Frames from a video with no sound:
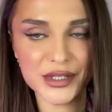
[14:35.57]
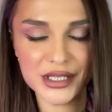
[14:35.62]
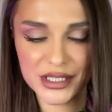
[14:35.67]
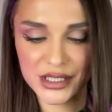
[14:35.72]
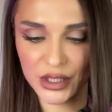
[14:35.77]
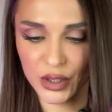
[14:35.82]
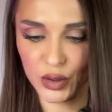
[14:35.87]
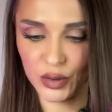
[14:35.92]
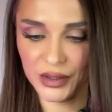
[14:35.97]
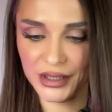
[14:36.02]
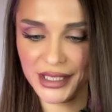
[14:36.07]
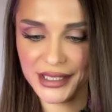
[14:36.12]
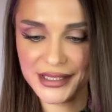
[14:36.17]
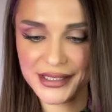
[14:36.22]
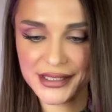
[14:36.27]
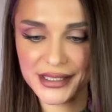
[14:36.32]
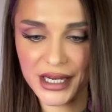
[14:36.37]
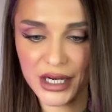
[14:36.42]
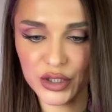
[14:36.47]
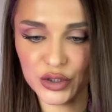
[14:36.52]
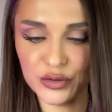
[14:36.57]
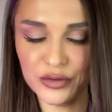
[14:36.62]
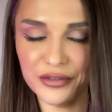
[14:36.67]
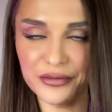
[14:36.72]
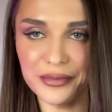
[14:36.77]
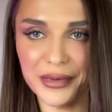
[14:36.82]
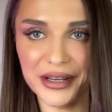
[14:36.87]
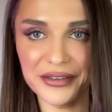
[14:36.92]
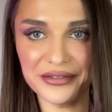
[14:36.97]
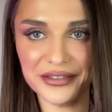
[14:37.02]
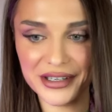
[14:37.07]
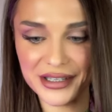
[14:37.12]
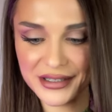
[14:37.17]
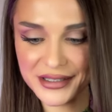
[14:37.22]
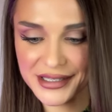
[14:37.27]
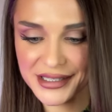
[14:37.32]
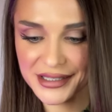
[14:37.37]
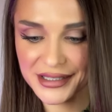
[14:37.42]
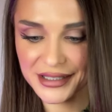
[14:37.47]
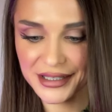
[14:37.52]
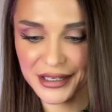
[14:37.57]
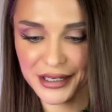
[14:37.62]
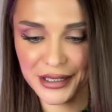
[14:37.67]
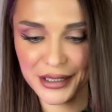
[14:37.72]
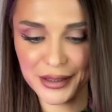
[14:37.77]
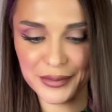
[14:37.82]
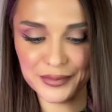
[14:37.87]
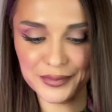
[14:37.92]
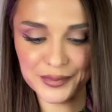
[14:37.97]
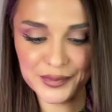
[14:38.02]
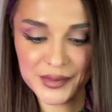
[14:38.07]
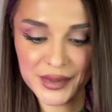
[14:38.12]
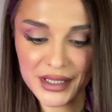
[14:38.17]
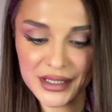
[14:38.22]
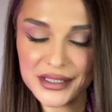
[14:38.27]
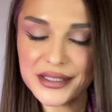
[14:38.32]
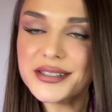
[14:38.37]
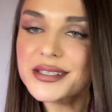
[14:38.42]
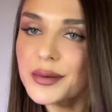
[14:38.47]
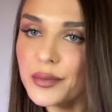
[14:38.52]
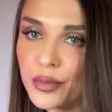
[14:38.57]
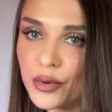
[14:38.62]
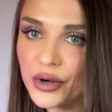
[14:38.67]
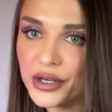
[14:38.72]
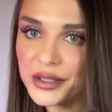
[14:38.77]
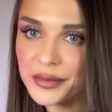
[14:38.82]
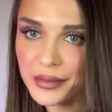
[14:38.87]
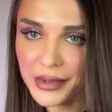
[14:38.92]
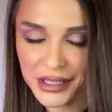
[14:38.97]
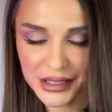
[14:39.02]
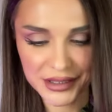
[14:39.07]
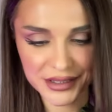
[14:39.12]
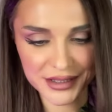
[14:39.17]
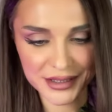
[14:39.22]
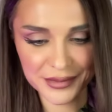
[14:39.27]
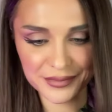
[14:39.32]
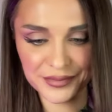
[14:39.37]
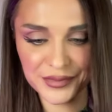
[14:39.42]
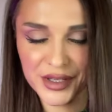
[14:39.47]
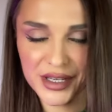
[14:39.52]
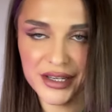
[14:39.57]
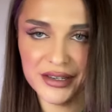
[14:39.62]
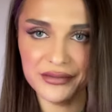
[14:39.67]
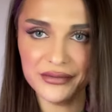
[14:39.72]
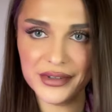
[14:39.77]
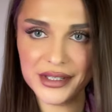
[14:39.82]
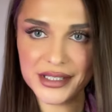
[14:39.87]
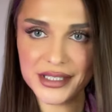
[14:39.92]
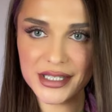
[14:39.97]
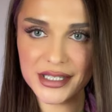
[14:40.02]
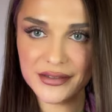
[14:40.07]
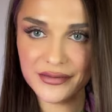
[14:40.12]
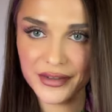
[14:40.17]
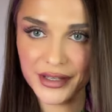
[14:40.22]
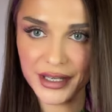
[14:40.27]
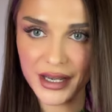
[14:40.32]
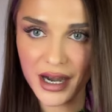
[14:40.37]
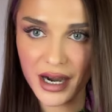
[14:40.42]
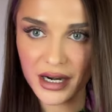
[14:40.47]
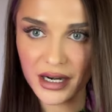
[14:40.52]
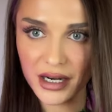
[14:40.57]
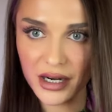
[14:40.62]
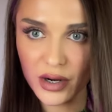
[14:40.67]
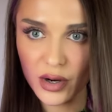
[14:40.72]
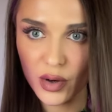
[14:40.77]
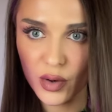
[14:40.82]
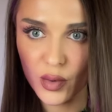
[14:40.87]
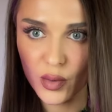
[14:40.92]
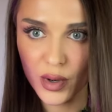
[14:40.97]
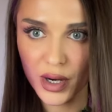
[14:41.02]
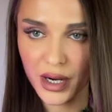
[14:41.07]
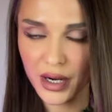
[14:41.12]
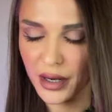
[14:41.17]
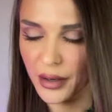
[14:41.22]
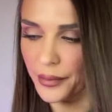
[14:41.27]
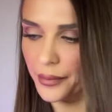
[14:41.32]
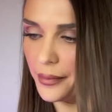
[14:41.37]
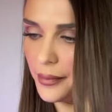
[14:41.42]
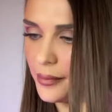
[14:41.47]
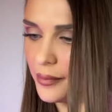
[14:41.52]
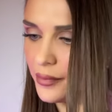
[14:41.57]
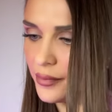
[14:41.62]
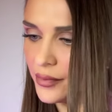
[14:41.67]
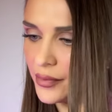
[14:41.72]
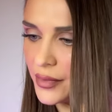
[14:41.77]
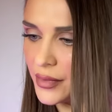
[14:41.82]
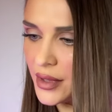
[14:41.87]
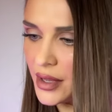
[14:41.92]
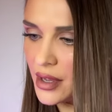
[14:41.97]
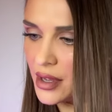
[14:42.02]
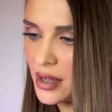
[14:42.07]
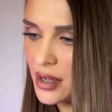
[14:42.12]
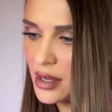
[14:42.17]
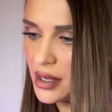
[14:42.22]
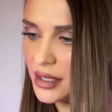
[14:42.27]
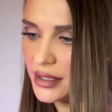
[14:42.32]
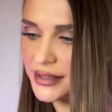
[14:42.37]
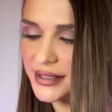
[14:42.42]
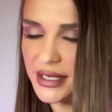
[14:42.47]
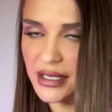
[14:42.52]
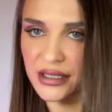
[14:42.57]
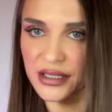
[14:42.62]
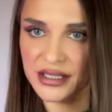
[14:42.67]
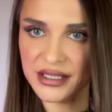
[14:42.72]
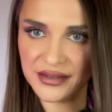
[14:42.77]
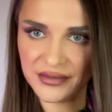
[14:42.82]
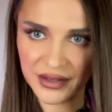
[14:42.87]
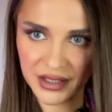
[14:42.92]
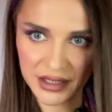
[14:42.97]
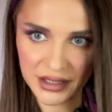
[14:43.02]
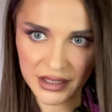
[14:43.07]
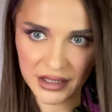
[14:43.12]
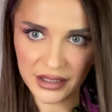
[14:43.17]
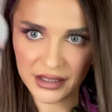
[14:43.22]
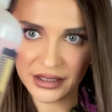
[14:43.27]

So let's start with my first disappointment. This is the R+Co Dallas Thickening